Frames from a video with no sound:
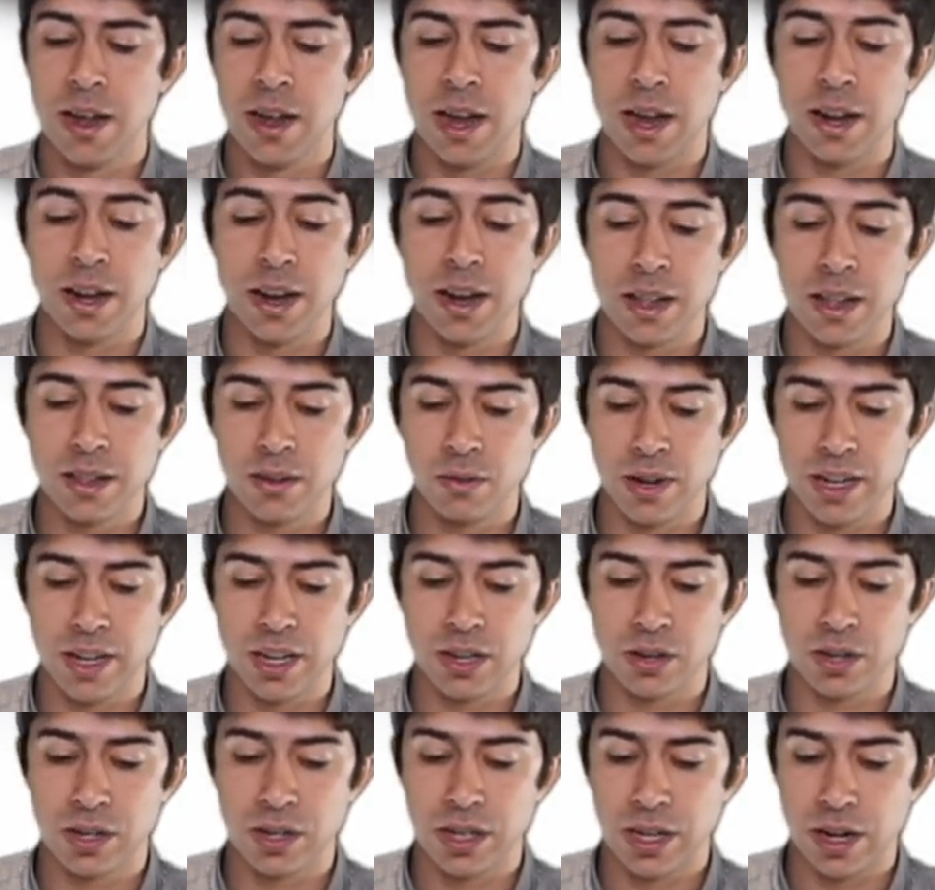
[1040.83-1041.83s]
Another way
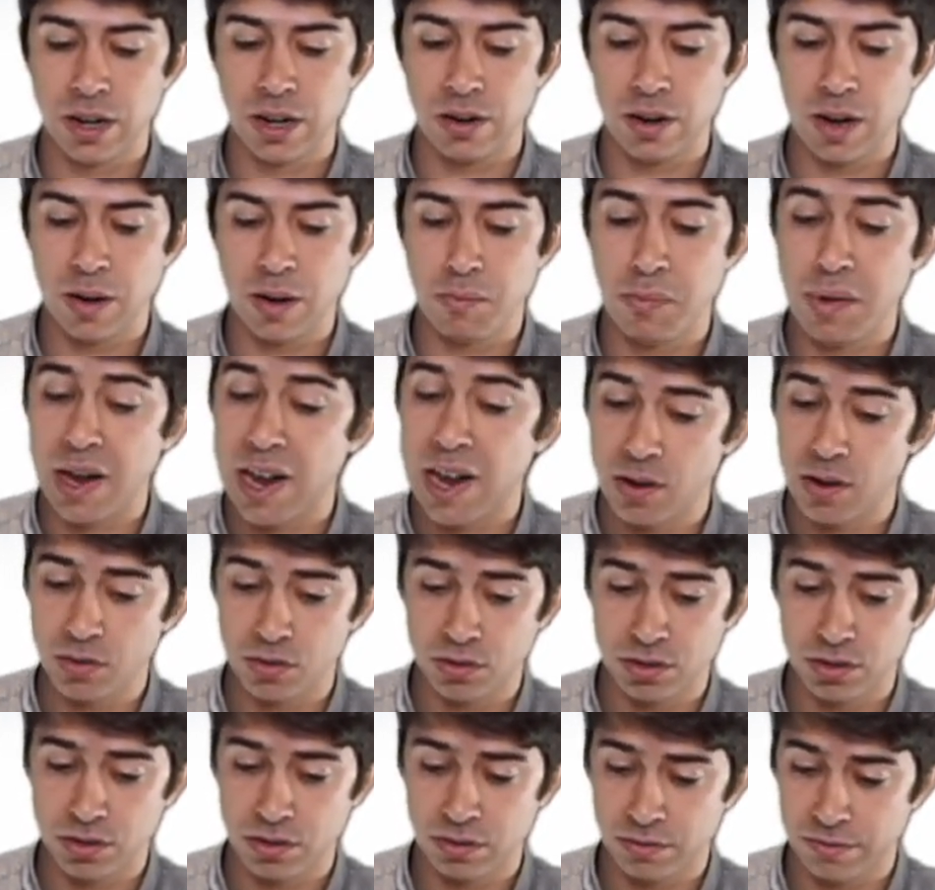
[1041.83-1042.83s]
you can go
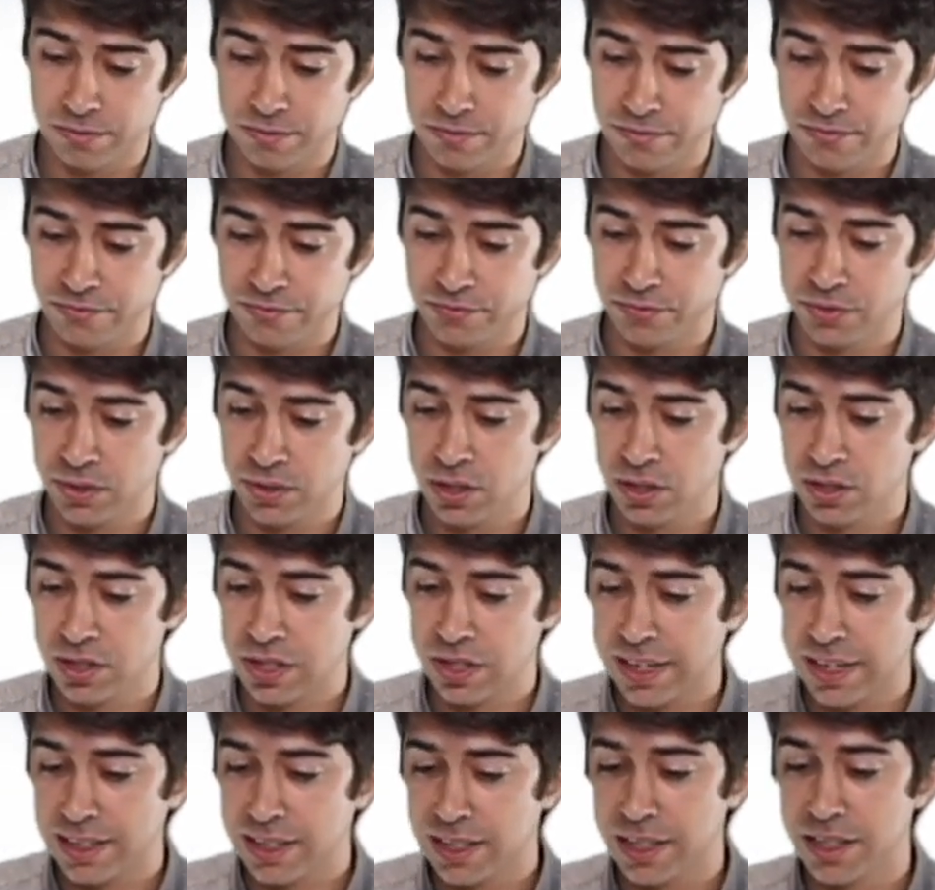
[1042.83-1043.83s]
about
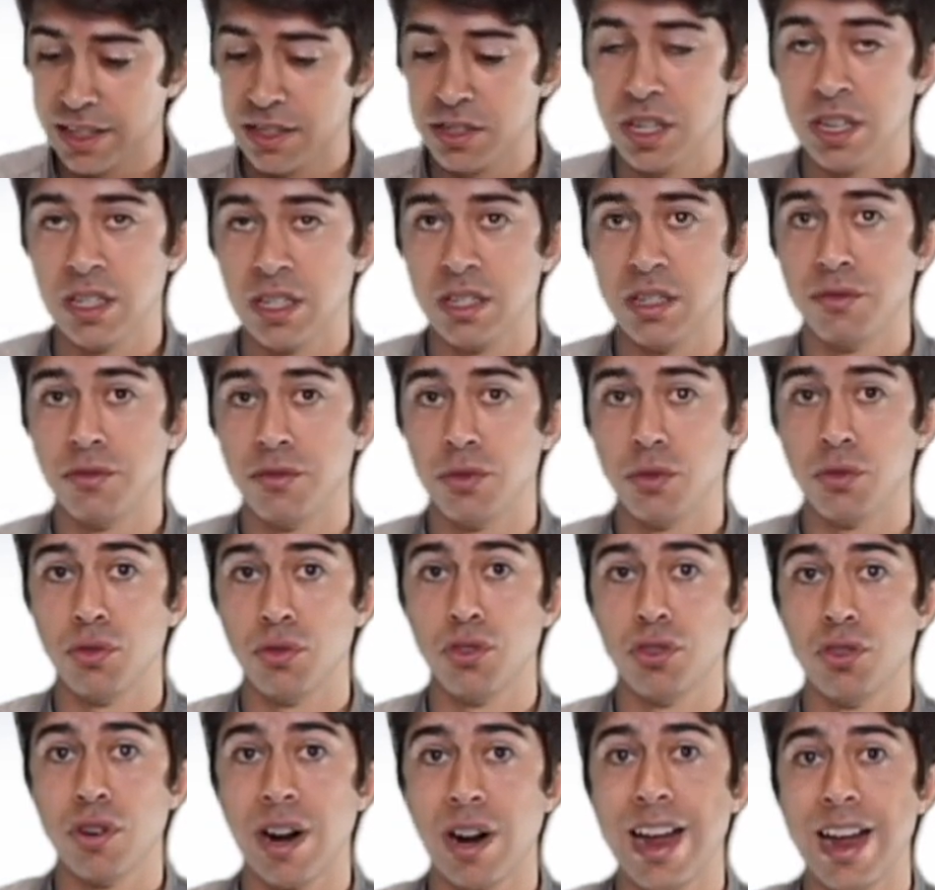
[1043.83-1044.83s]
selecting is if you
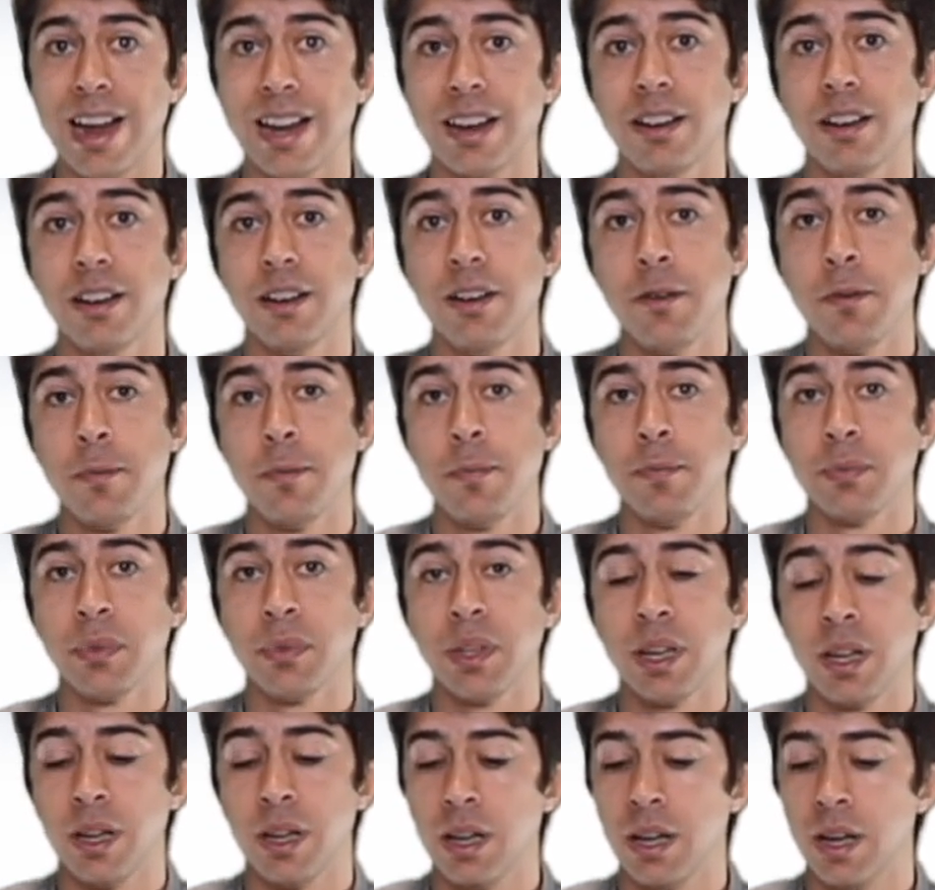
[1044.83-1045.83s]
drag
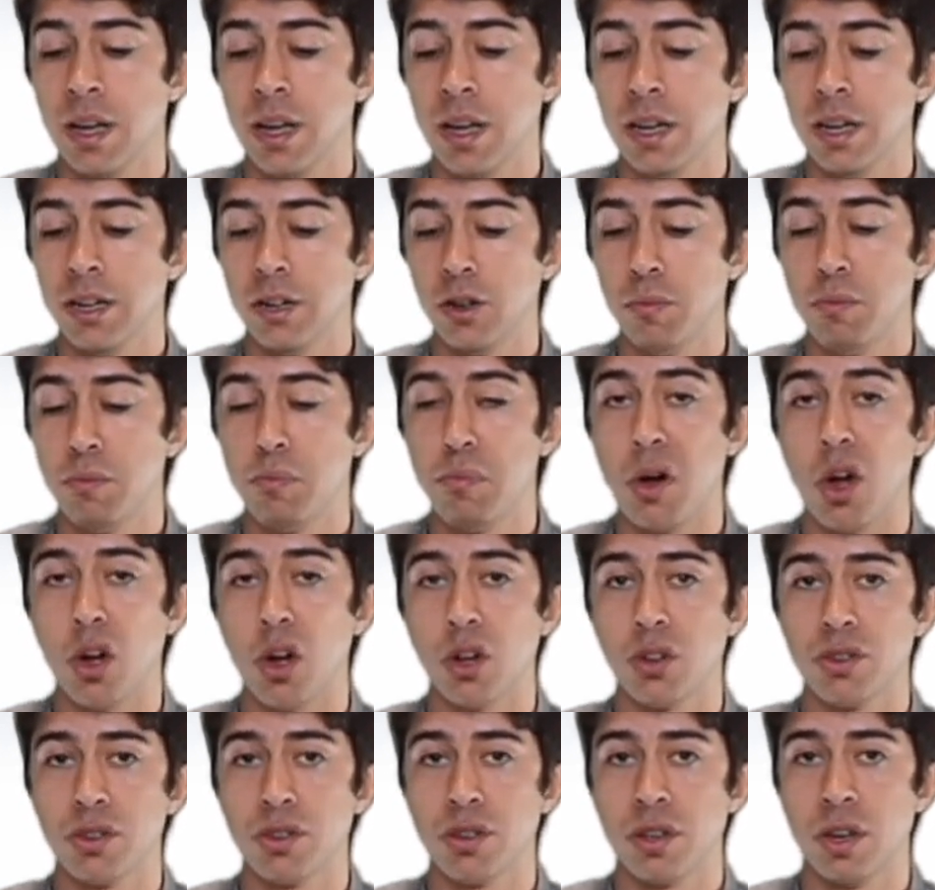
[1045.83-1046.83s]
a little
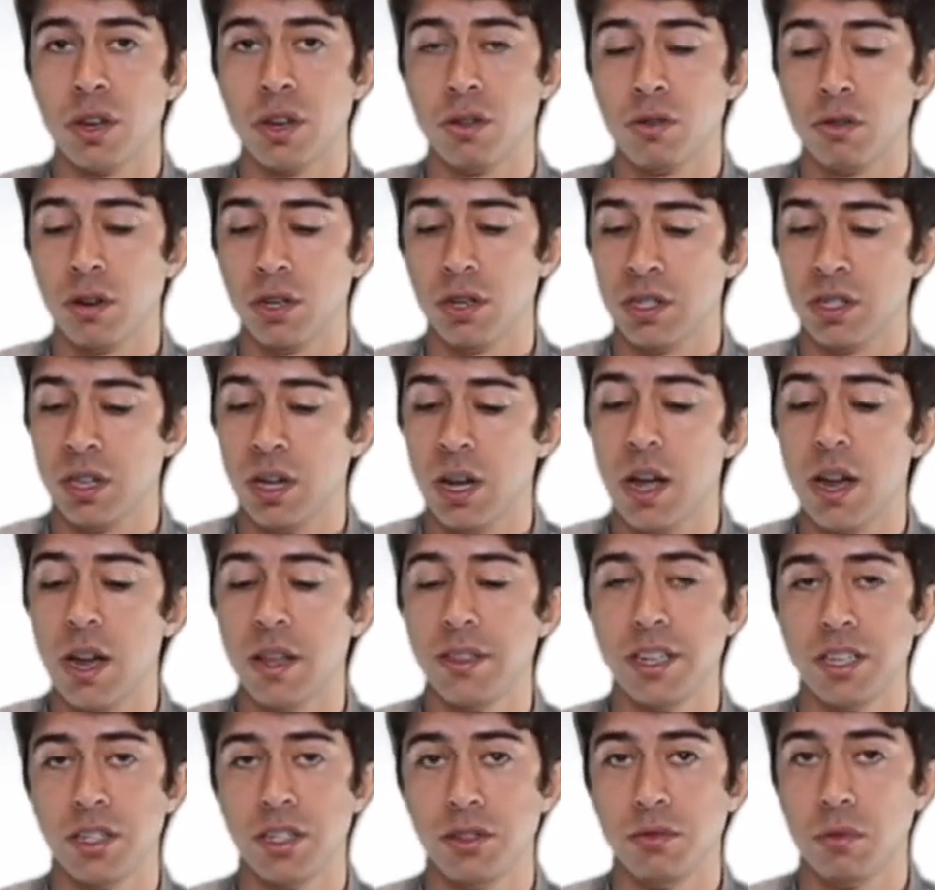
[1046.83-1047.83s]
box across the
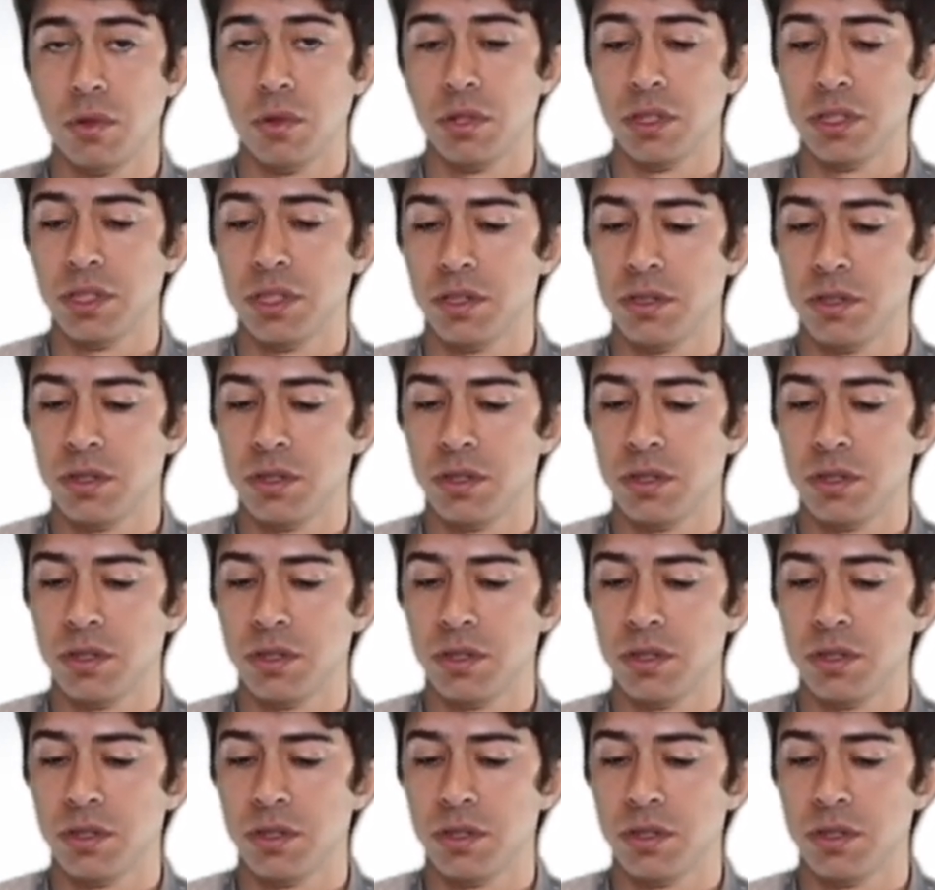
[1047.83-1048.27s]
line that you wanted.